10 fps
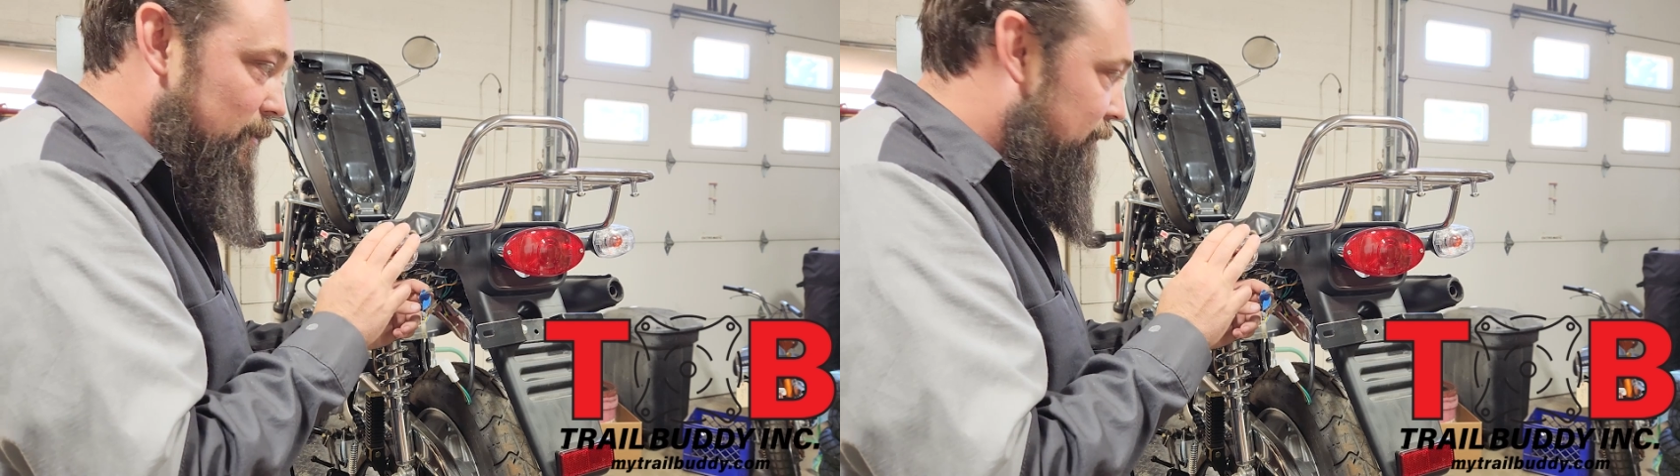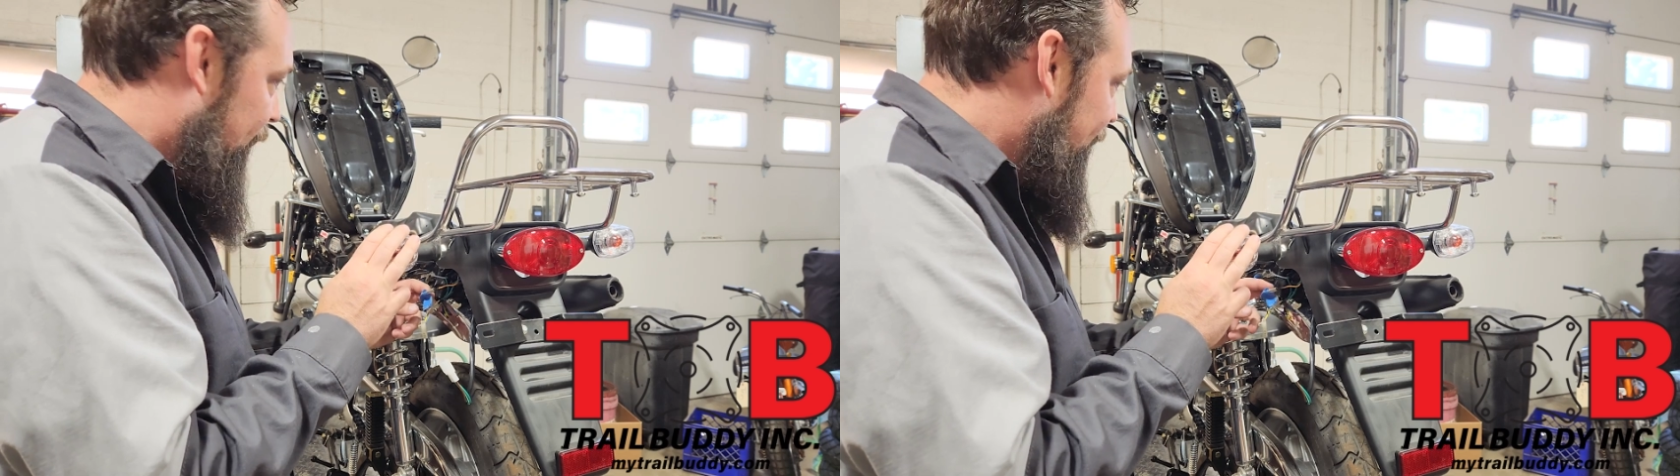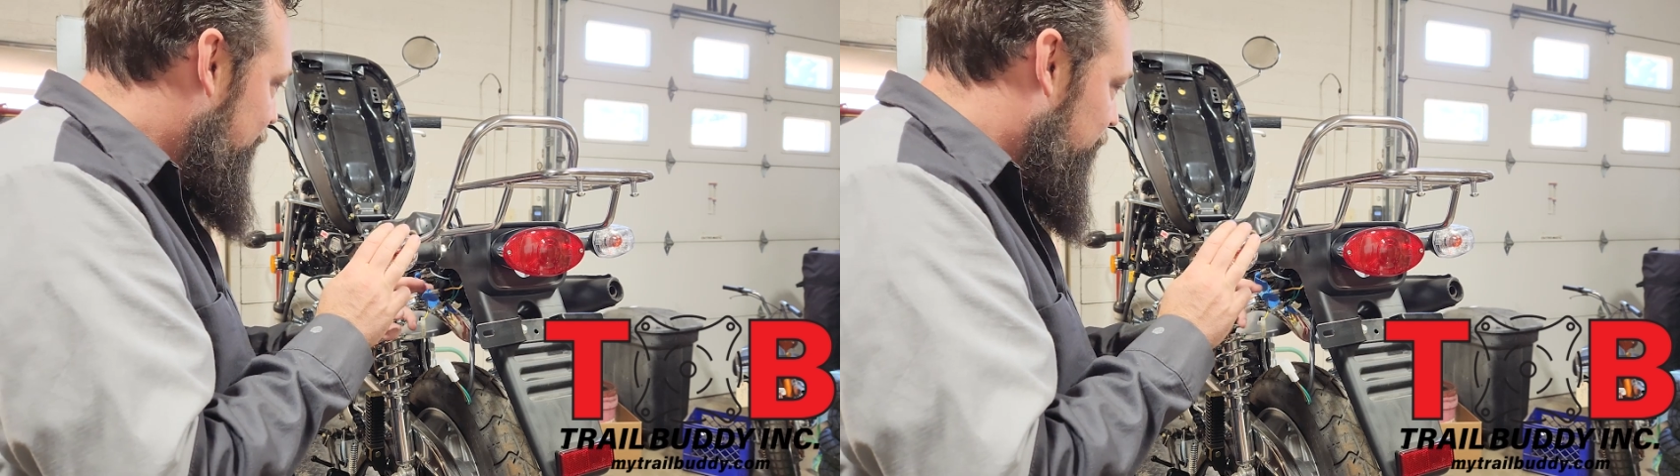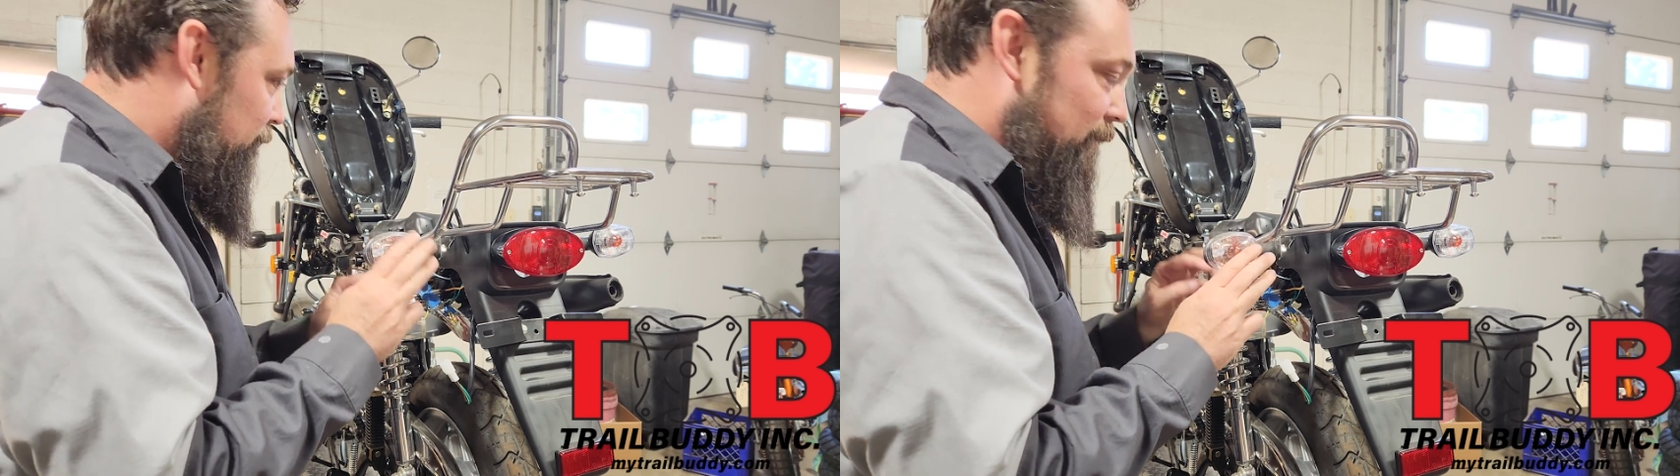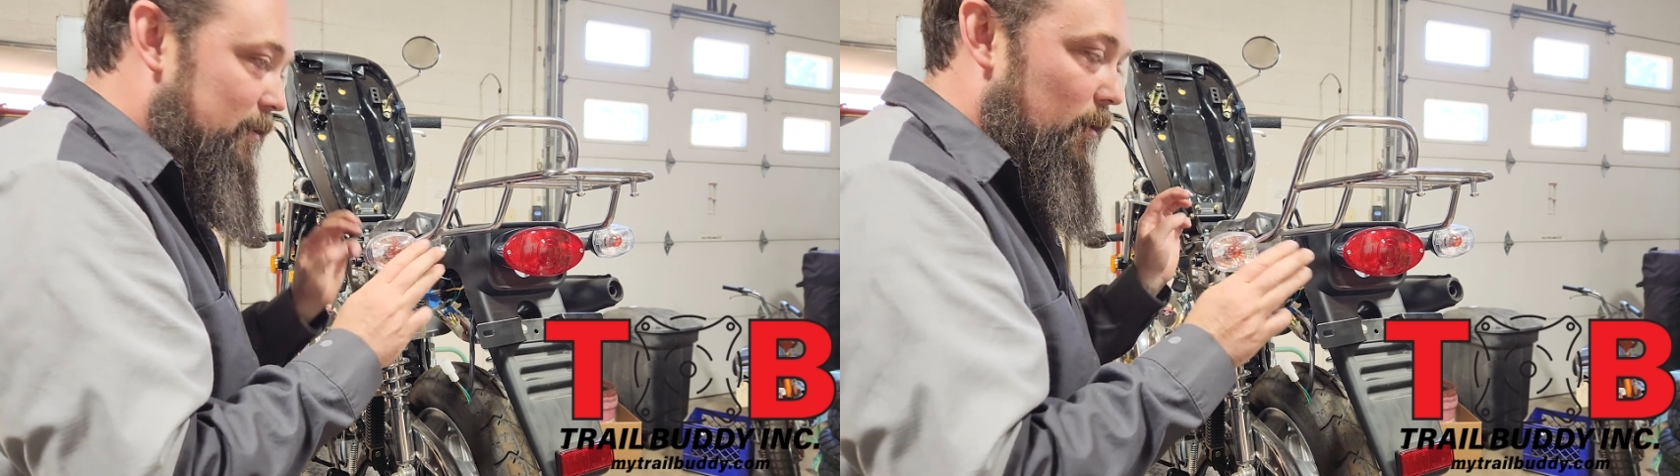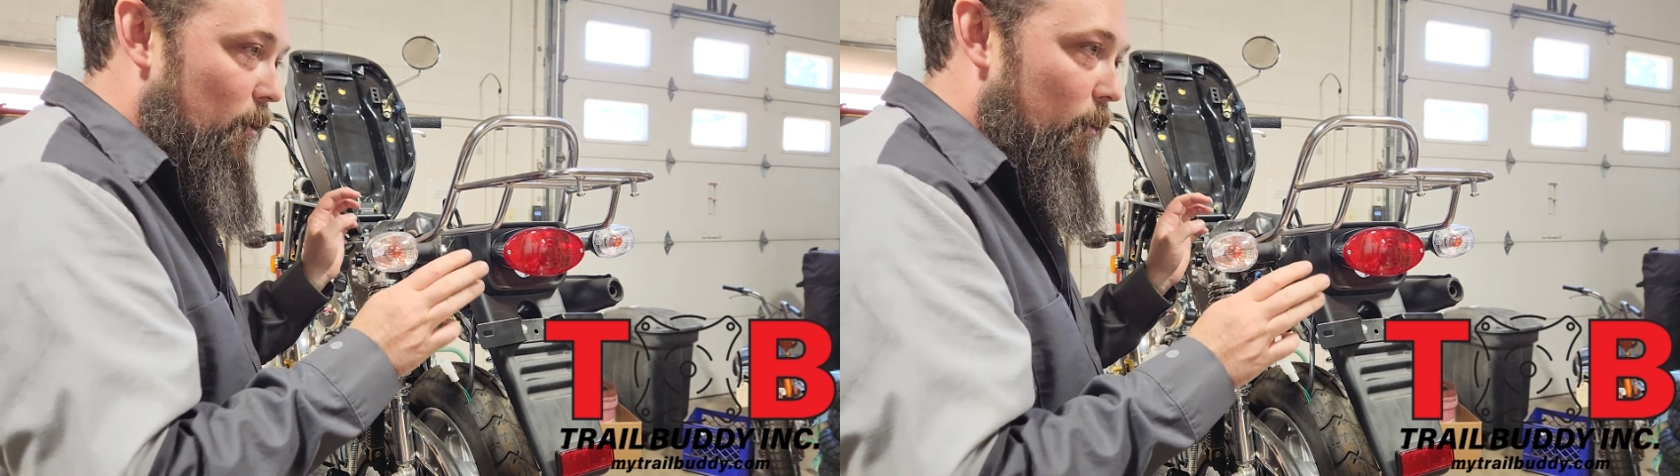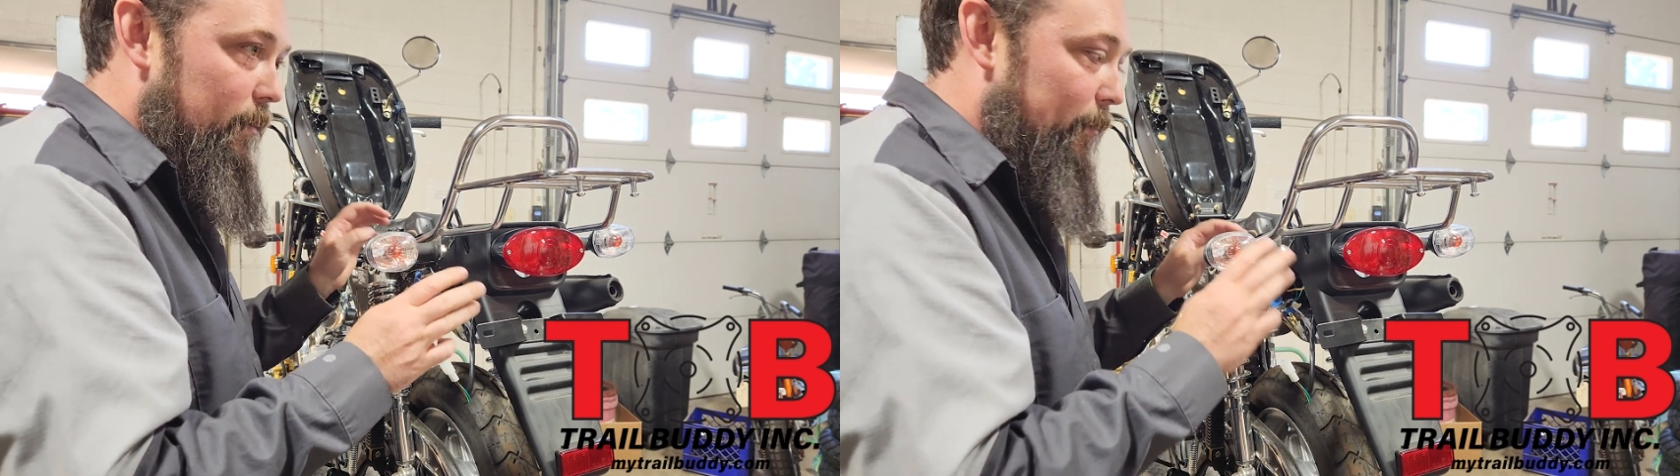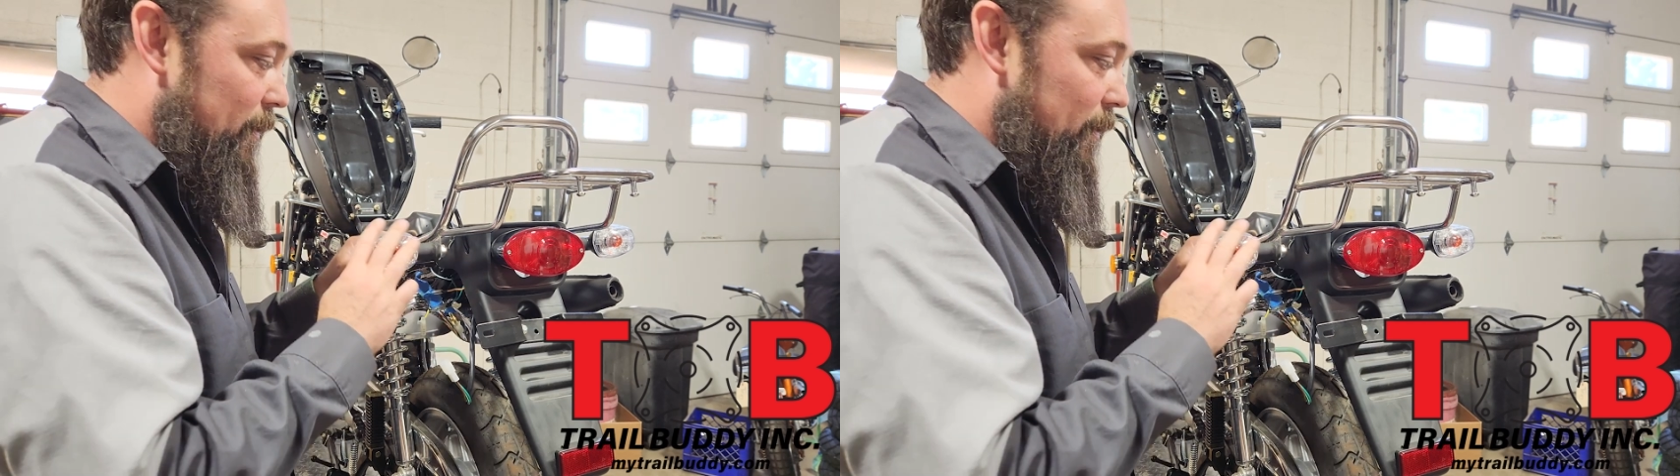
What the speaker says: designed for this clone.